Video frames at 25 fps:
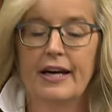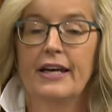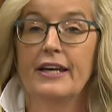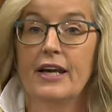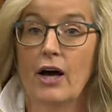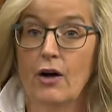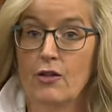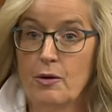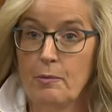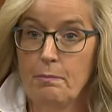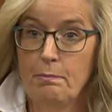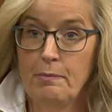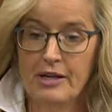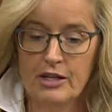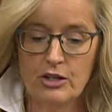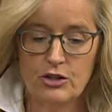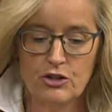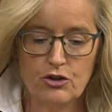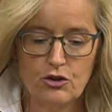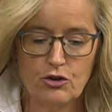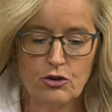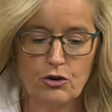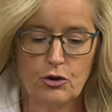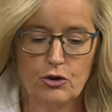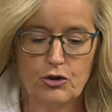Now, the
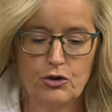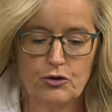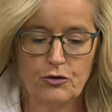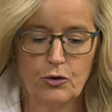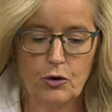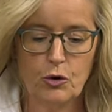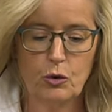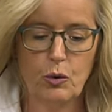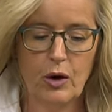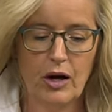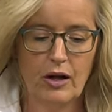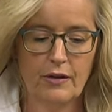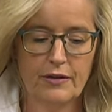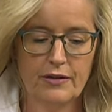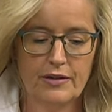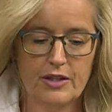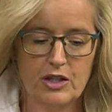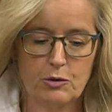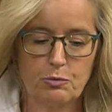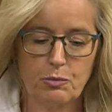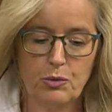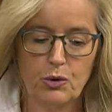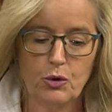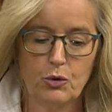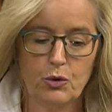minister knows full well that
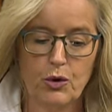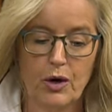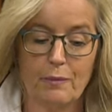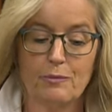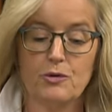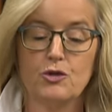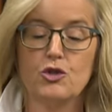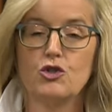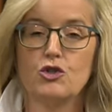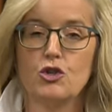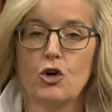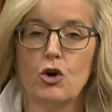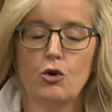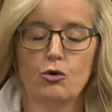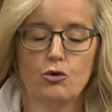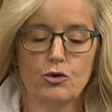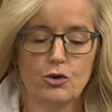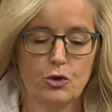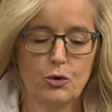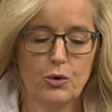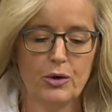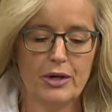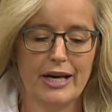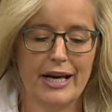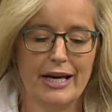these programs don't
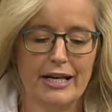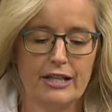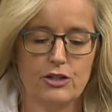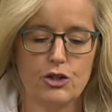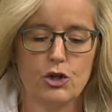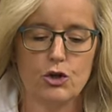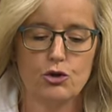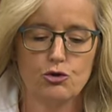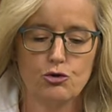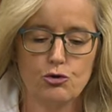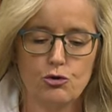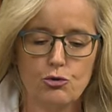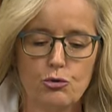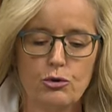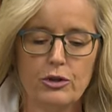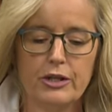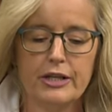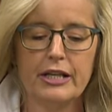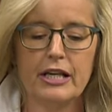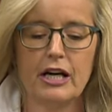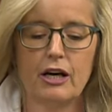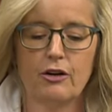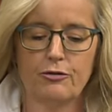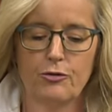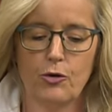create
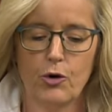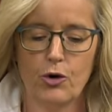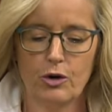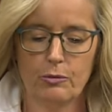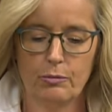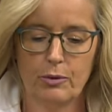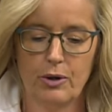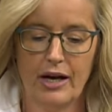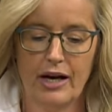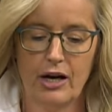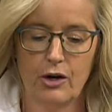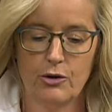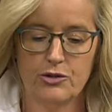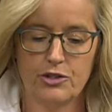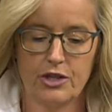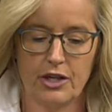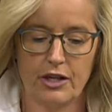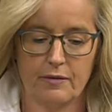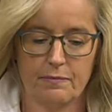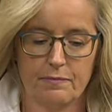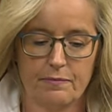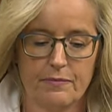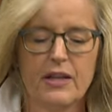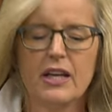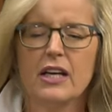truly affordable
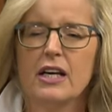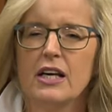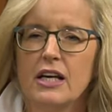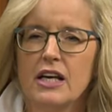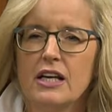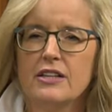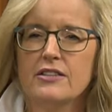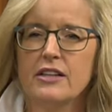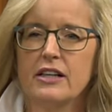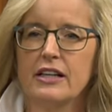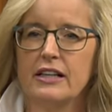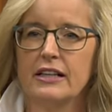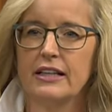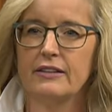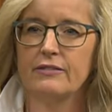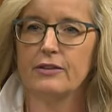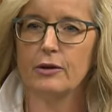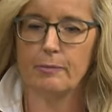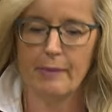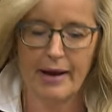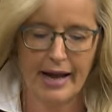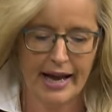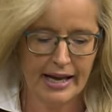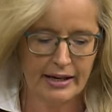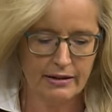housing. He's a clever
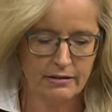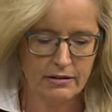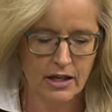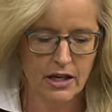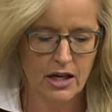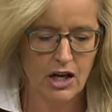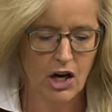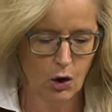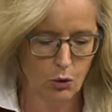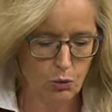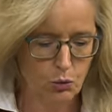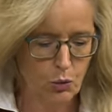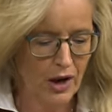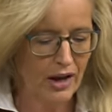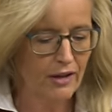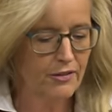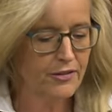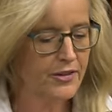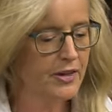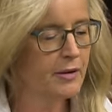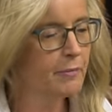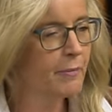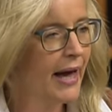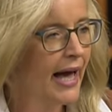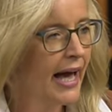man, a
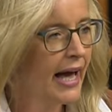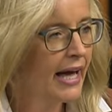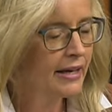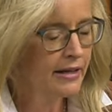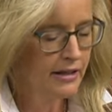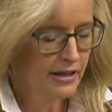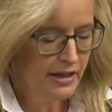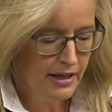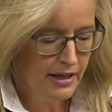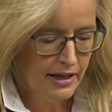wealthy man.